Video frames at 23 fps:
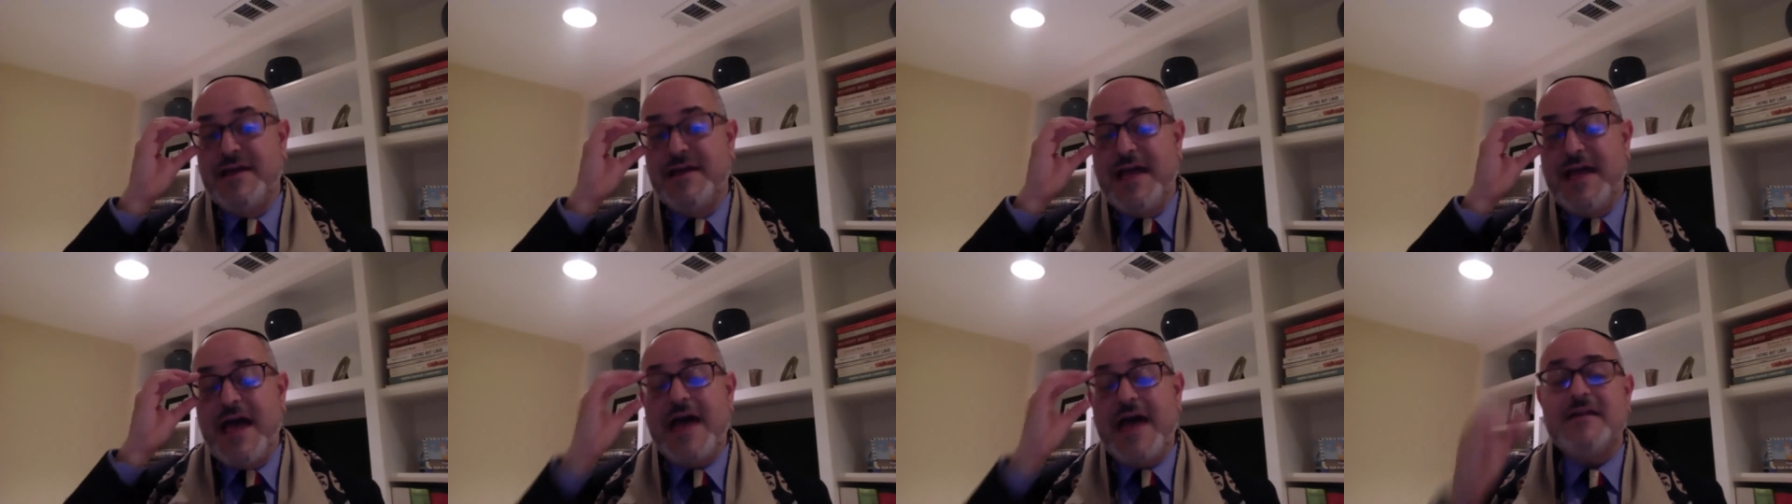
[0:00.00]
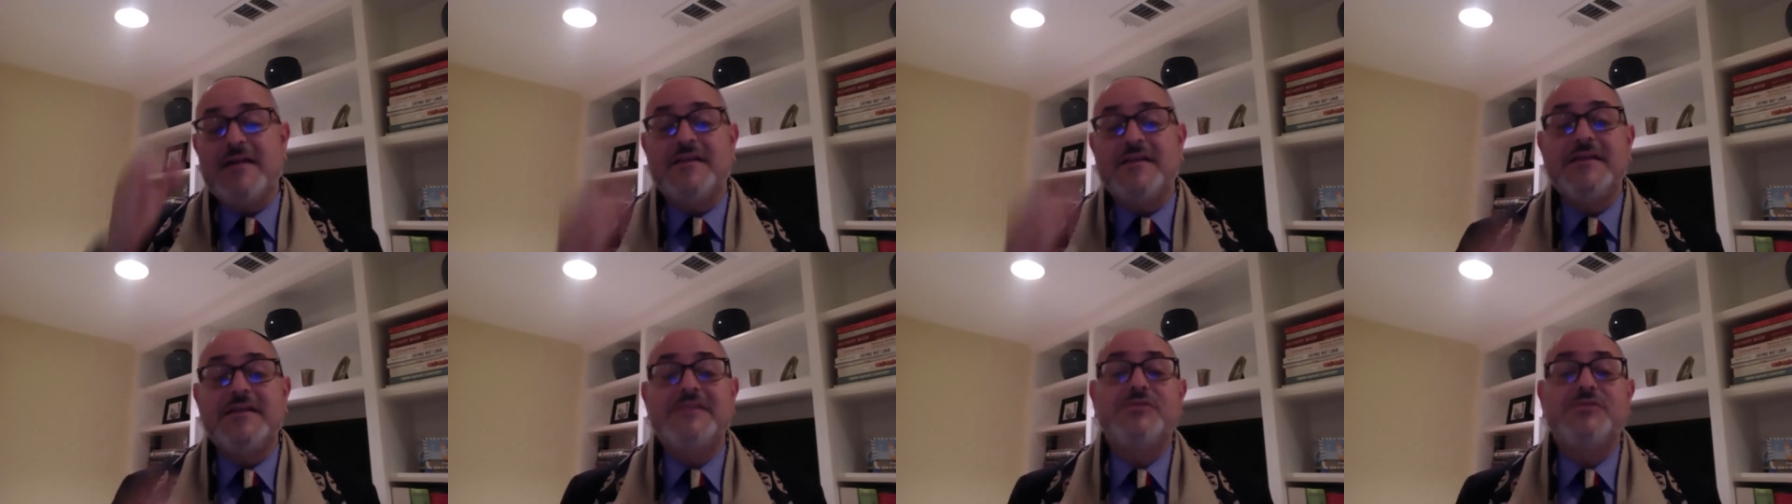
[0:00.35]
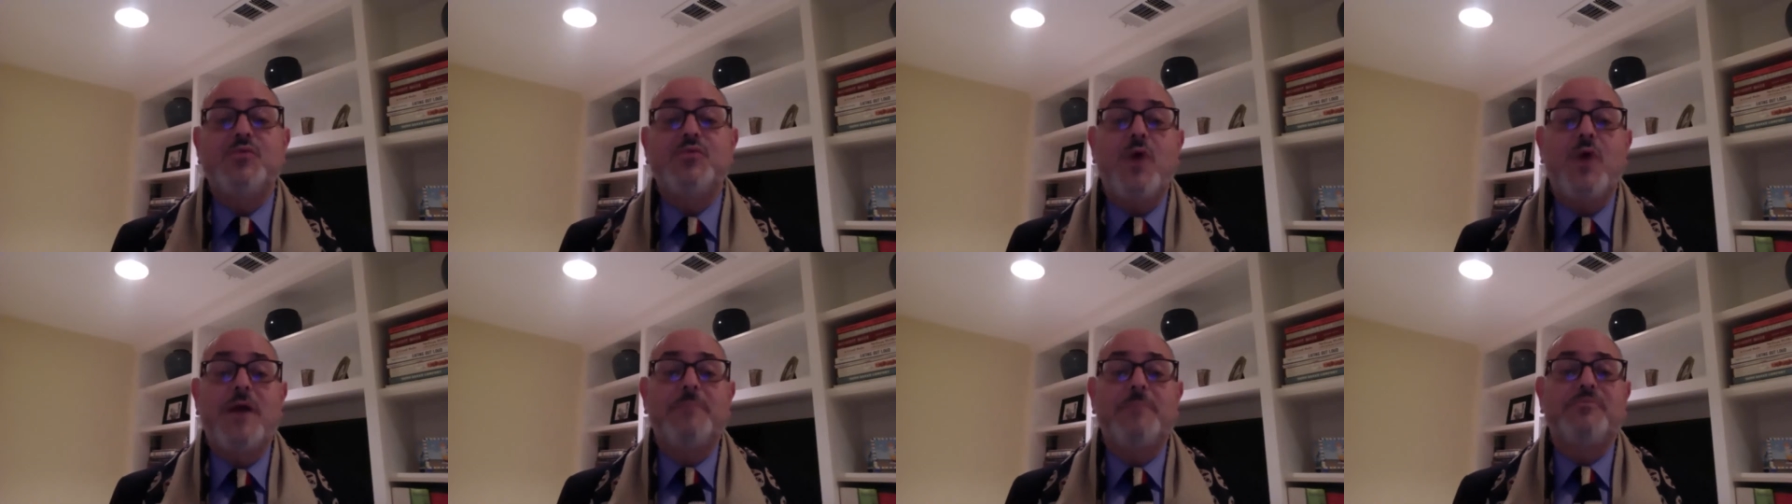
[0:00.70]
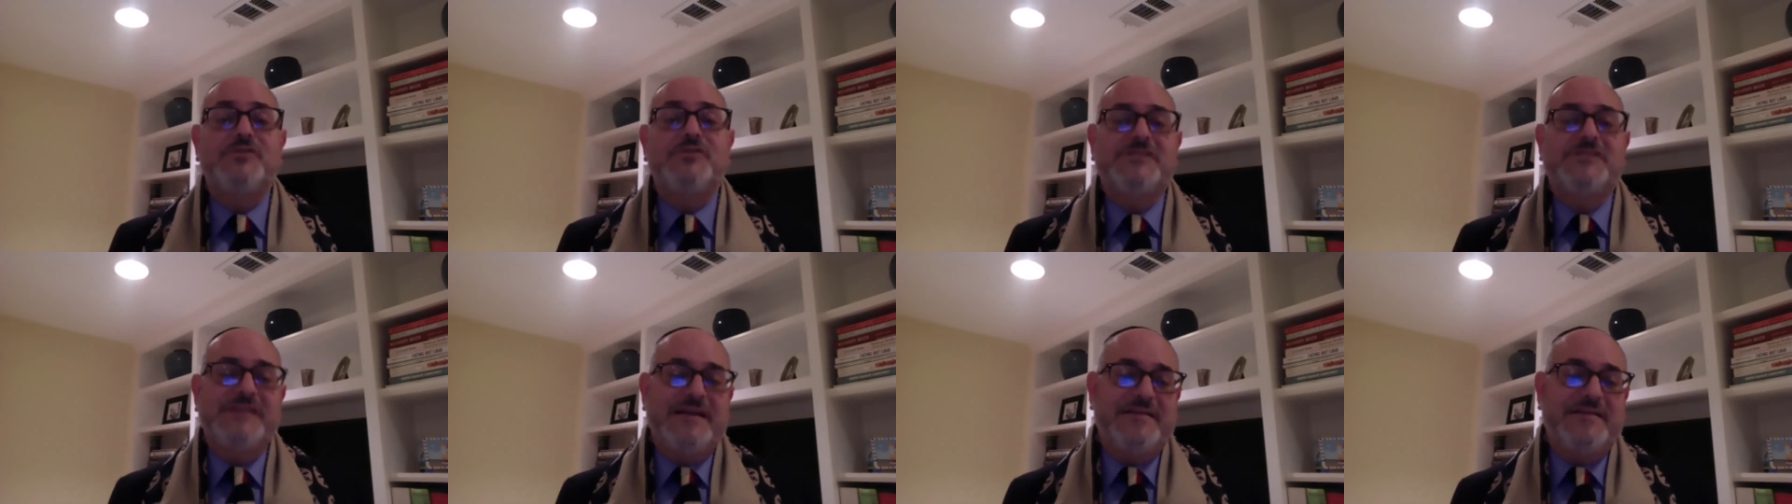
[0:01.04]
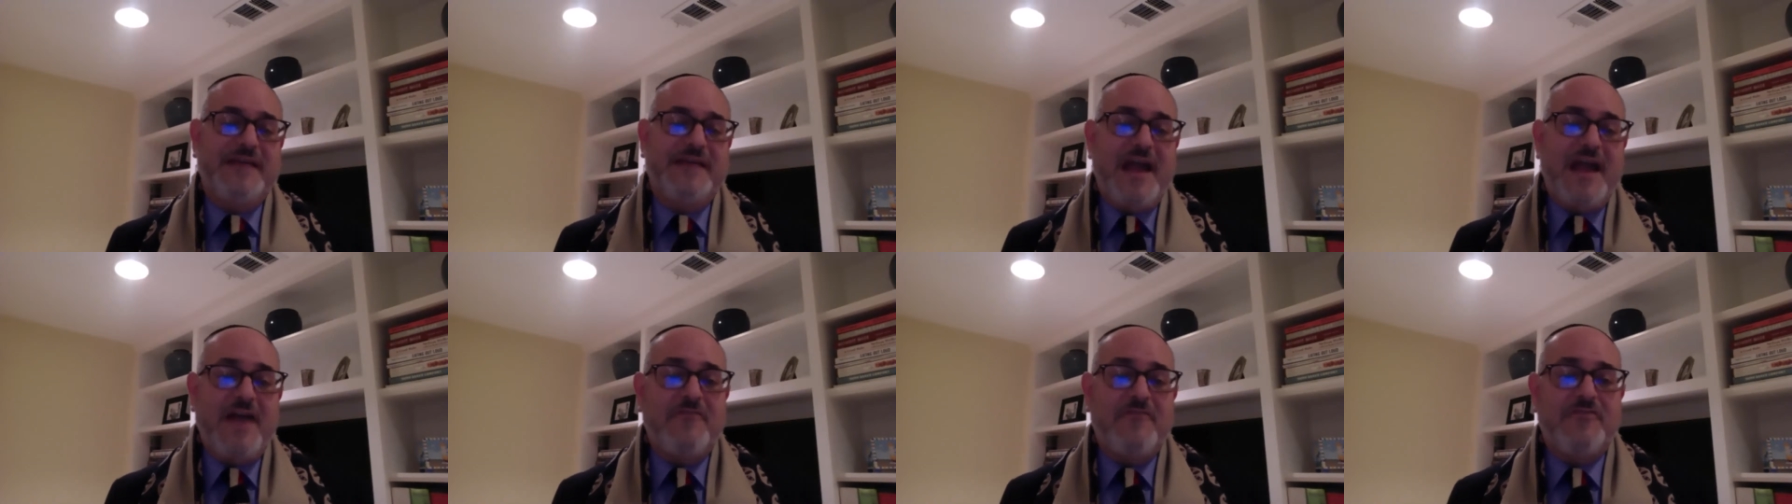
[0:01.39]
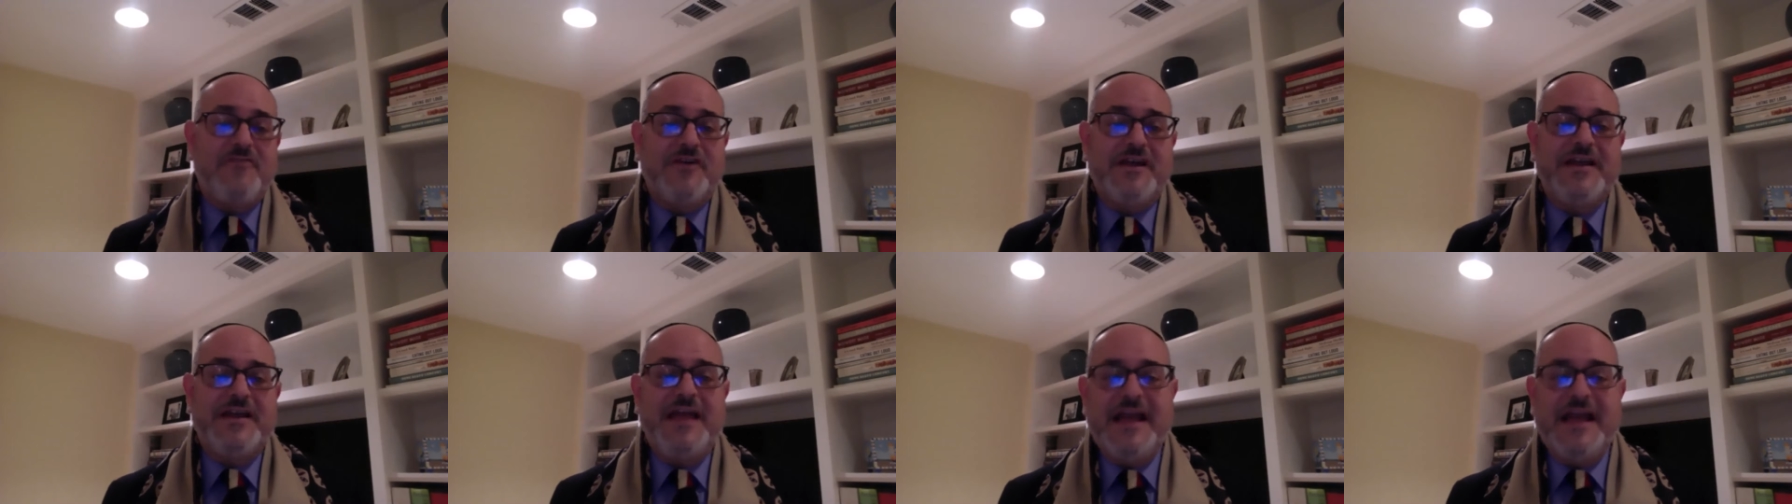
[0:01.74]
had at least 1%
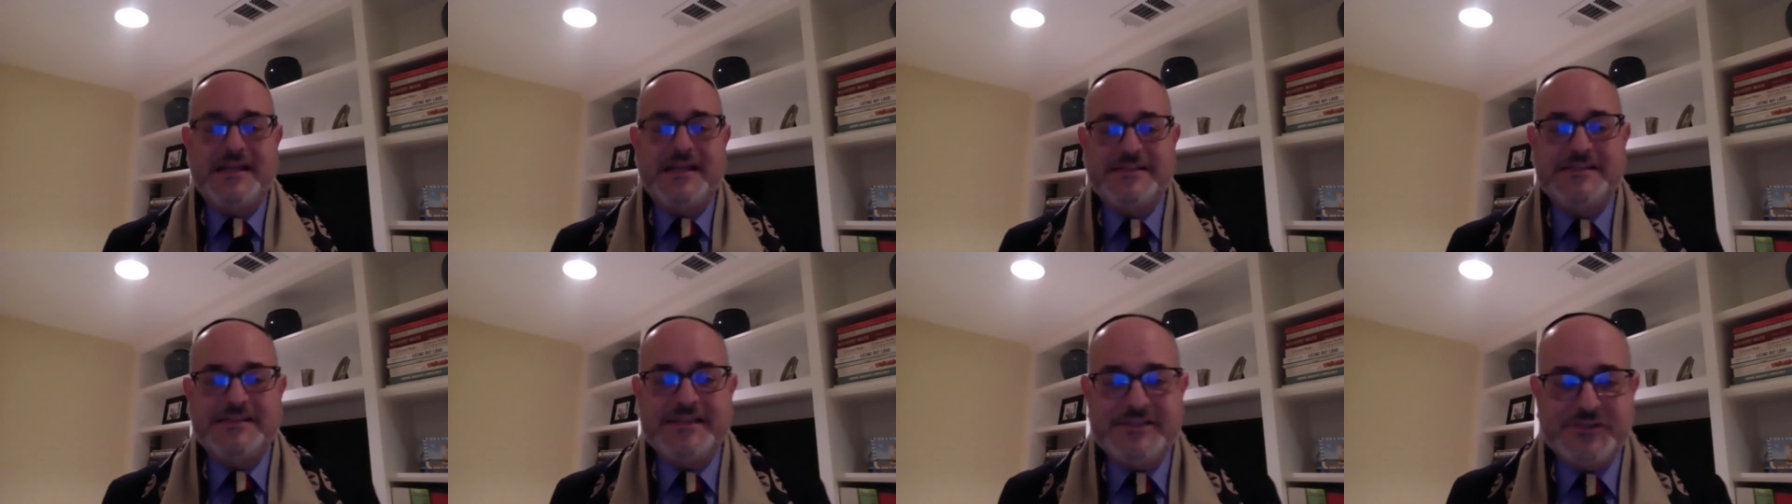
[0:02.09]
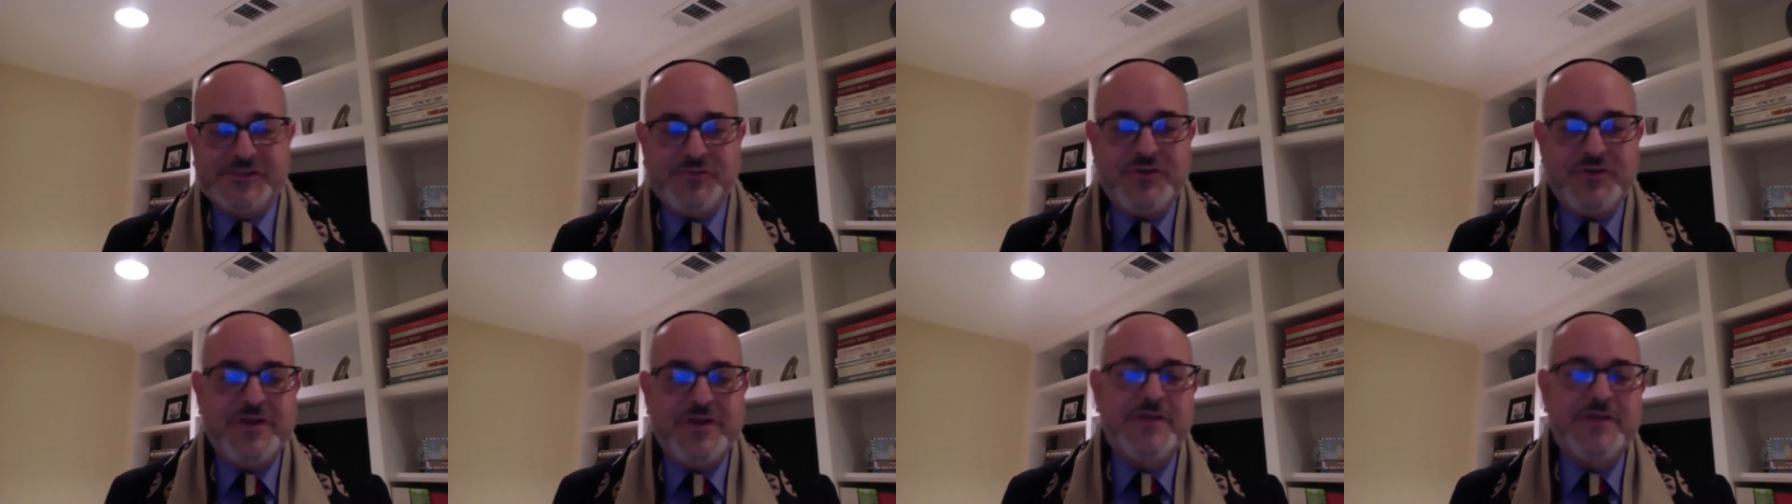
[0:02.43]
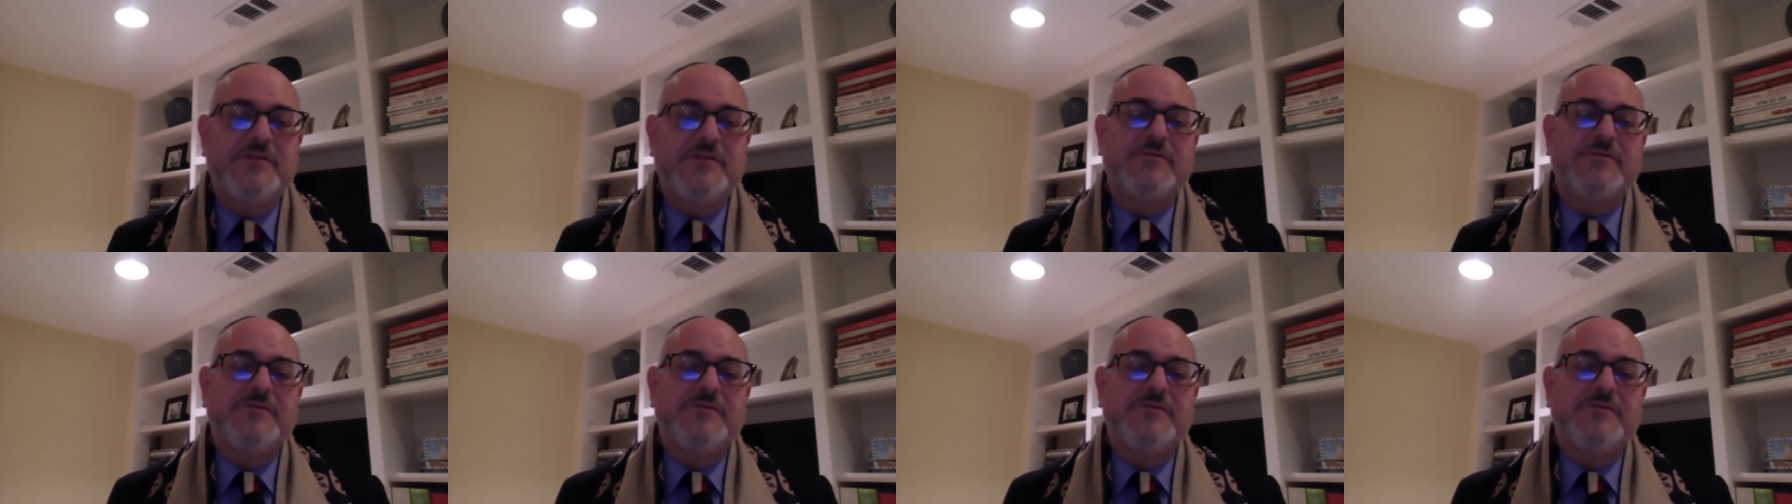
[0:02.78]
African ancestry.